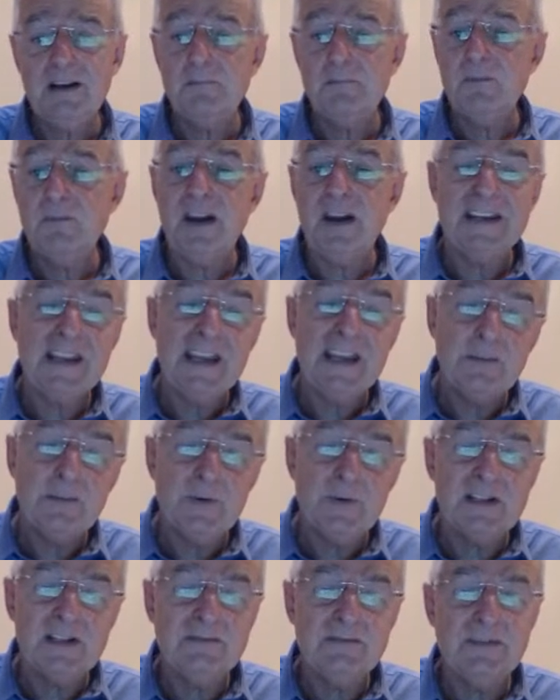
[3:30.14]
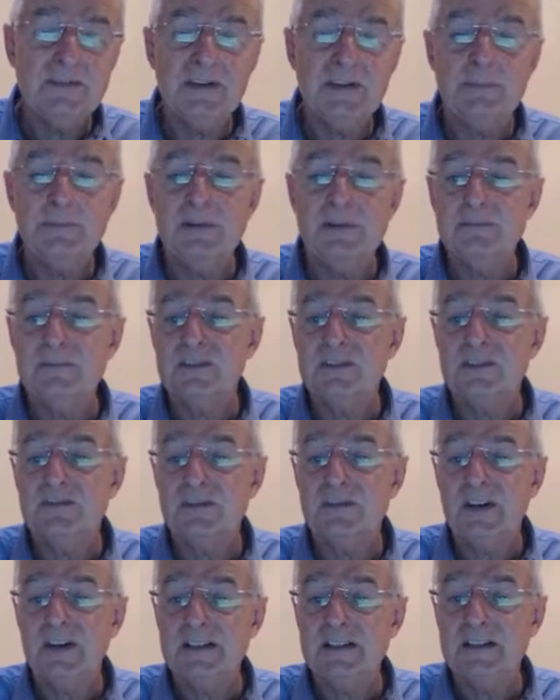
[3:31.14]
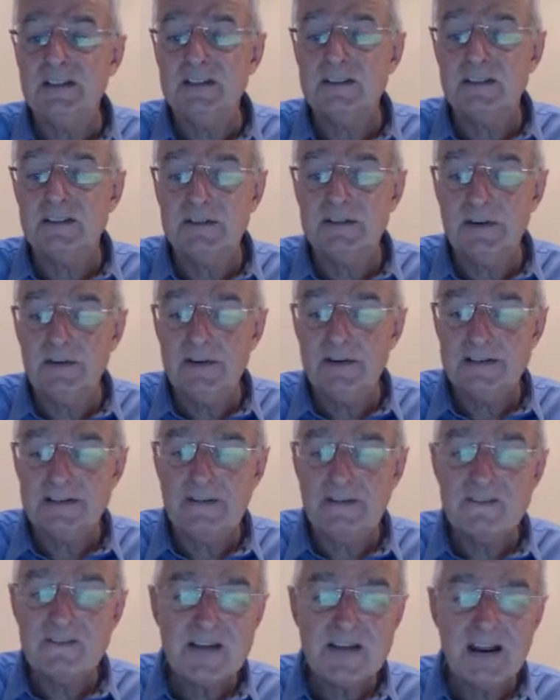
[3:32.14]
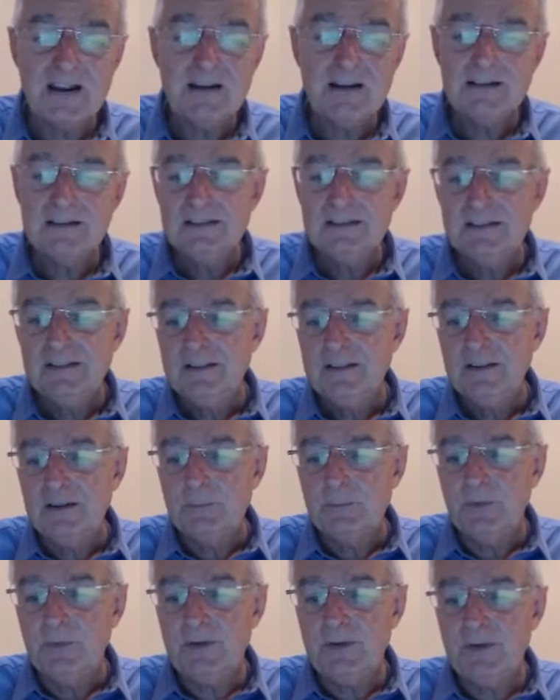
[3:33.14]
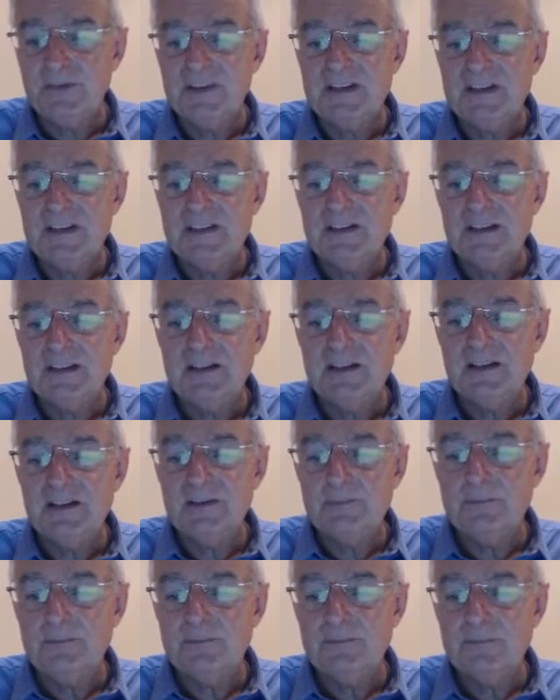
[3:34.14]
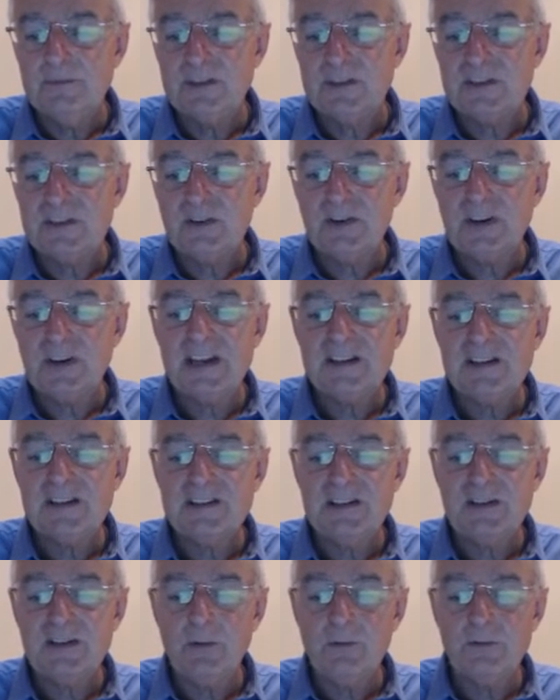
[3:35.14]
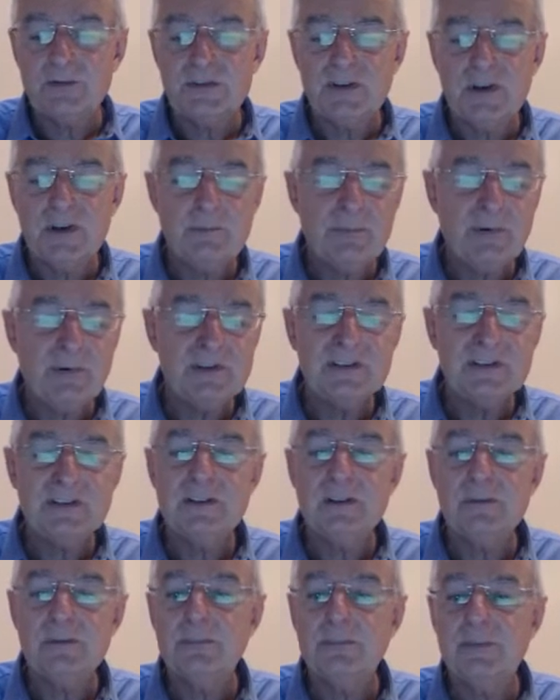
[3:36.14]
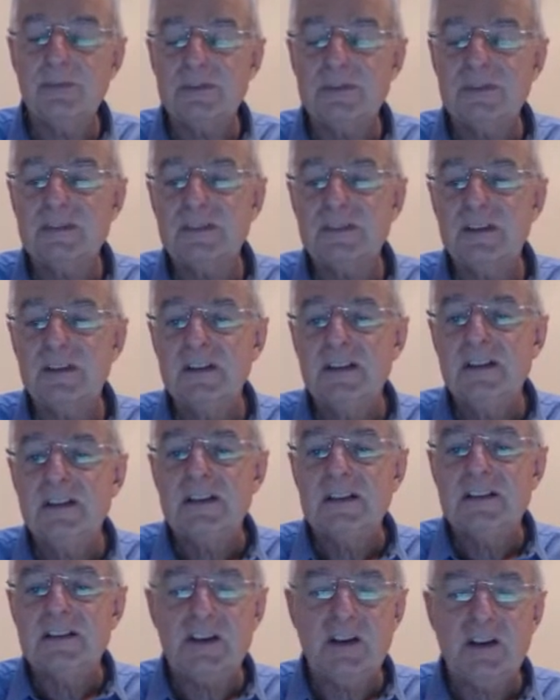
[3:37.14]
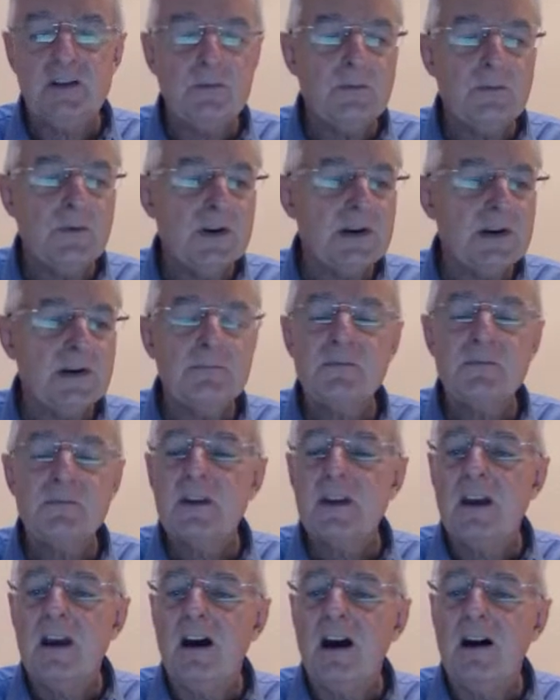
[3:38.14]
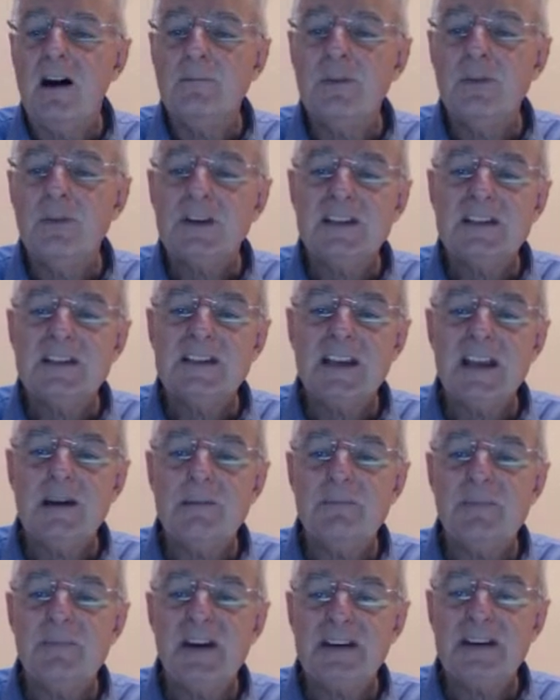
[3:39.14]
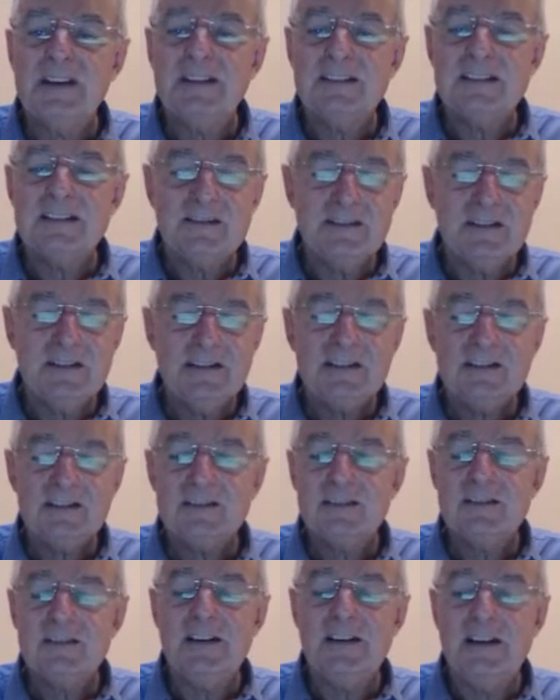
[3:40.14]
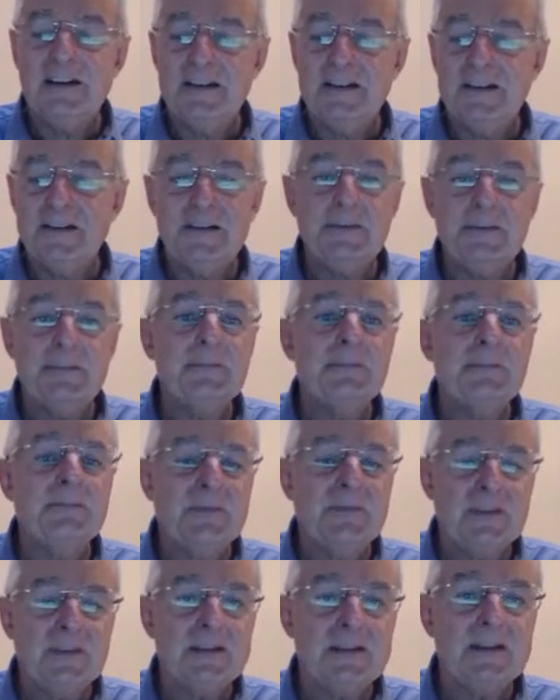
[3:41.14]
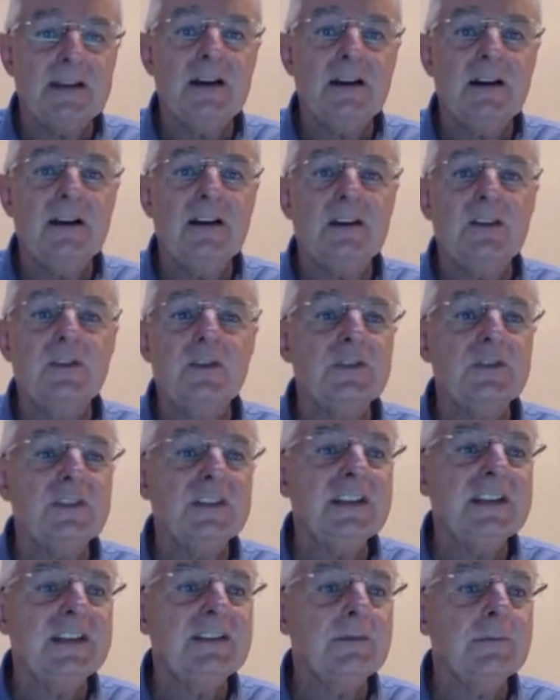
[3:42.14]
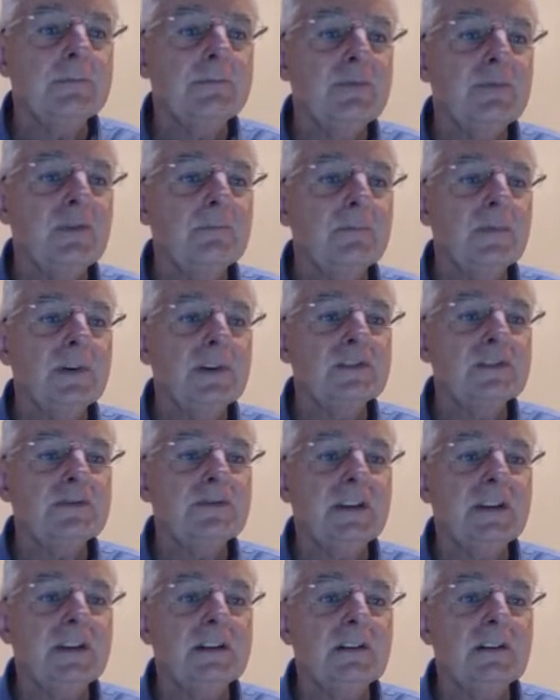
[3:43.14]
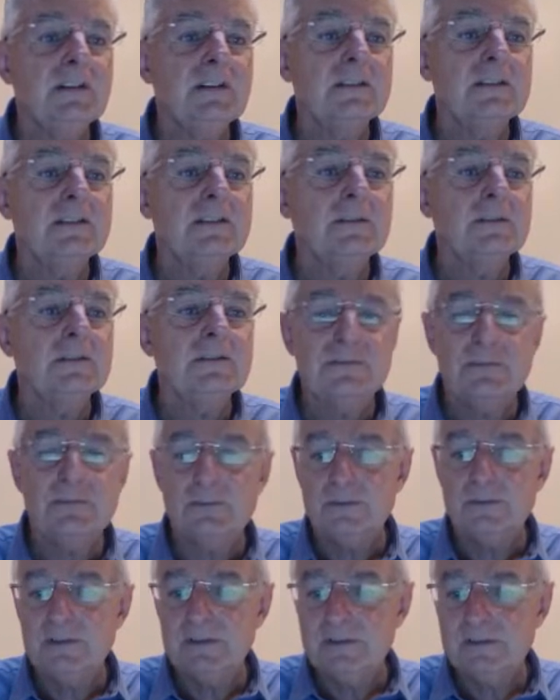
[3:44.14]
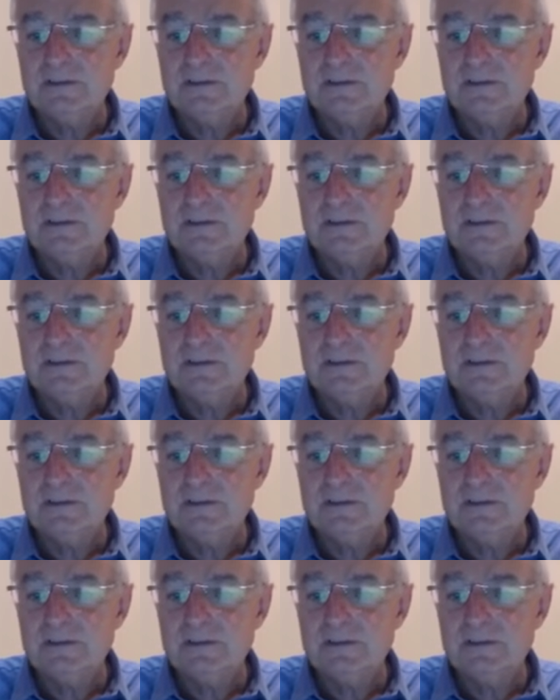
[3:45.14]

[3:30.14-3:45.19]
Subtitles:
Again, waiting for the commitment of traders tonight. We've got the stochastic also pointing upwards. So I'm looking to get back into this. I could even put my trend lines on for you.